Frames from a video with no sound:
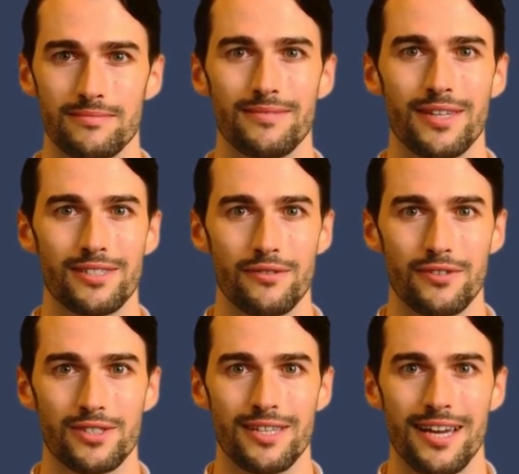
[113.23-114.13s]
This
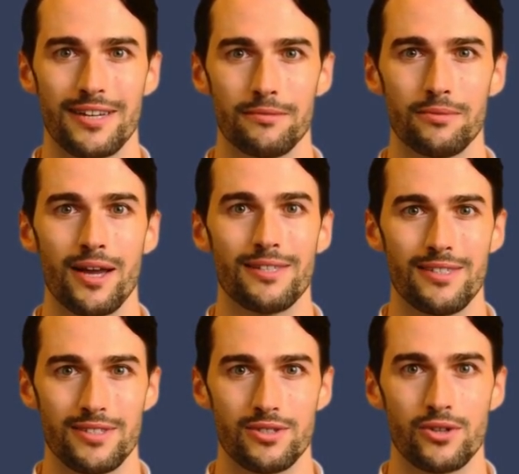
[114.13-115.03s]
sophisticated
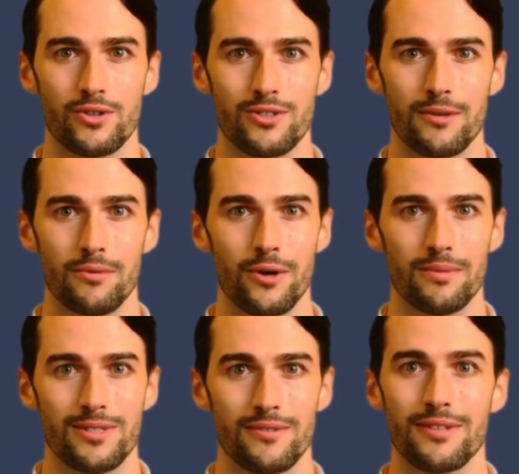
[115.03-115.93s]
practice serves the
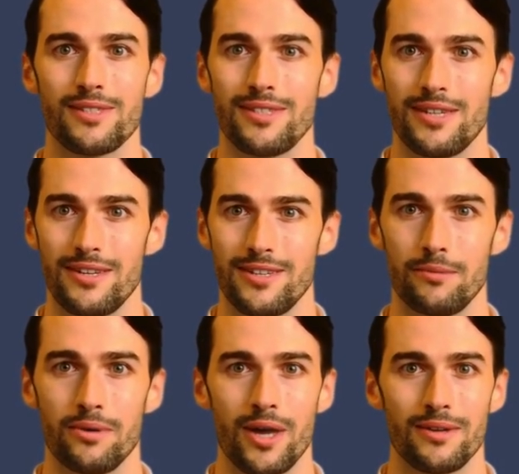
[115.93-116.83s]
purpose of concealing the
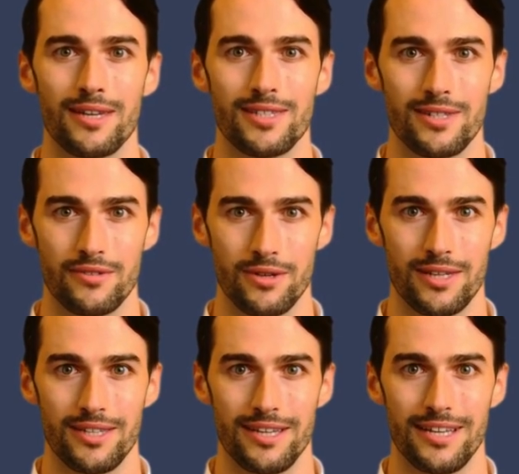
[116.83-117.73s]
provenance of
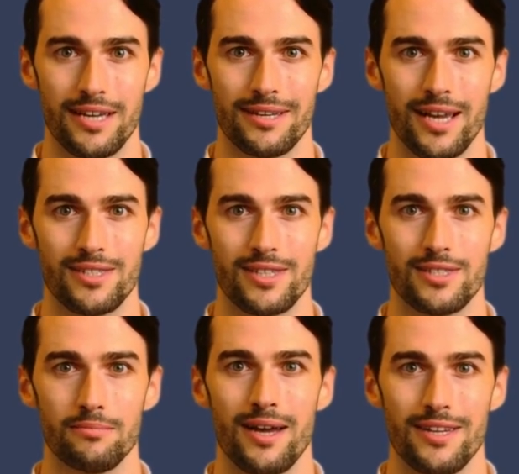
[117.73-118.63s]
illegally gained
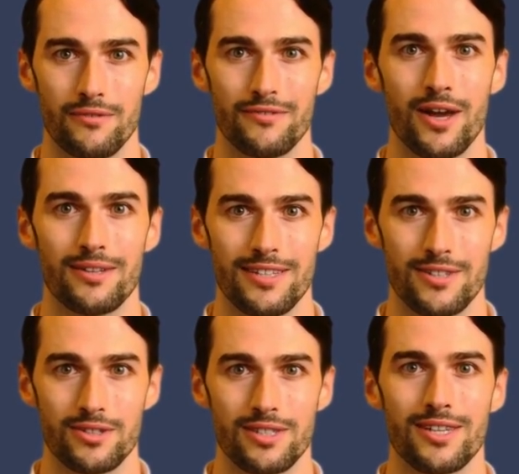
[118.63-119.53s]
assets by confounding
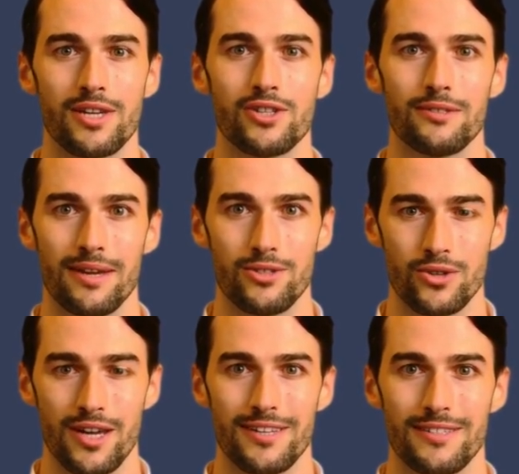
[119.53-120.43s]
their detection and
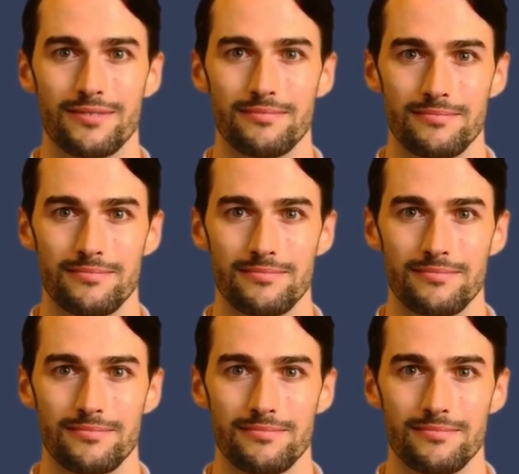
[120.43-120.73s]
tracking.